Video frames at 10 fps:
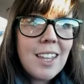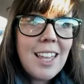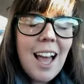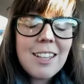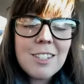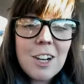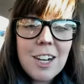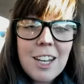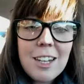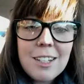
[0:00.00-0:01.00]
yeah, I
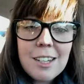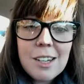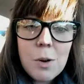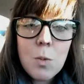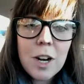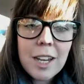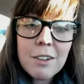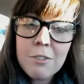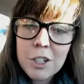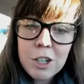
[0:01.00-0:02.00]
started
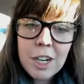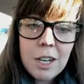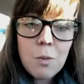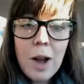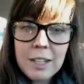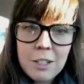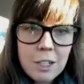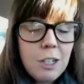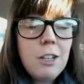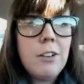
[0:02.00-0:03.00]
working for Trinity
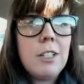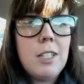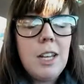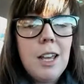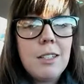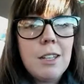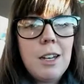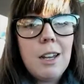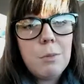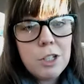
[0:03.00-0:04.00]
Western University as
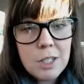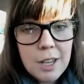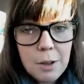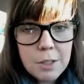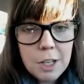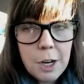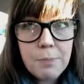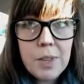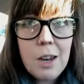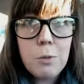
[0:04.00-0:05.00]
an admissions
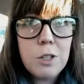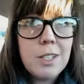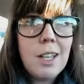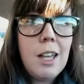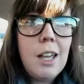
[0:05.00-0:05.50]
counselor, and was